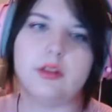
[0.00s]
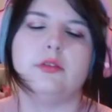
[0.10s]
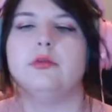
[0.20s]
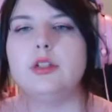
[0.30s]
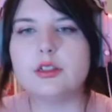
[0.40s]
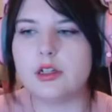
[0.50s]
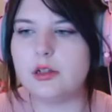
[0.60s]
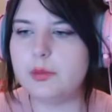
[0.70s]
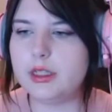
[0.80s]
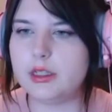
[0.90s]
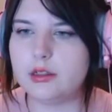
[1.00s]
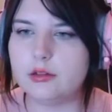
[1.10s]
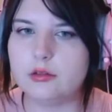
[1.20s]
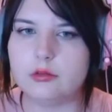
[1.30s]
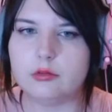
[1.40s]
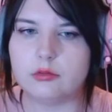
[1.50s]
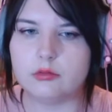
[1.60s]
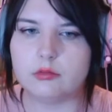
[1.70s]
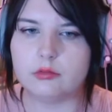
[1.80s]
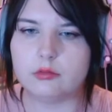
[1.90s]
There's gonna be
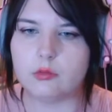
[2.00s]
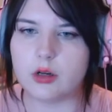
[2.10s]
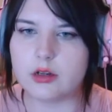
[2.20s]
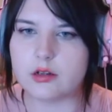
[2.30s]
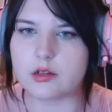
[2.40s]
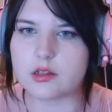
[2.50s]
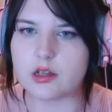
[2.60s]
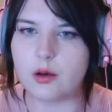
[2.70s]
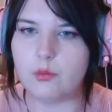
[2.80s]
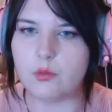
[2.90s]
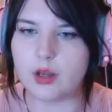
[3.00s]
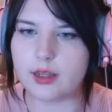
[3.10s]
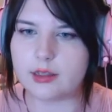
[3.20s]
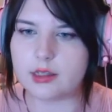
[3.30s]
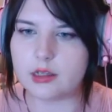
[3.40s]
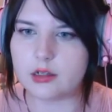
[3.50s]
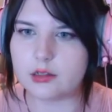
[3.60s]
one somewhere here.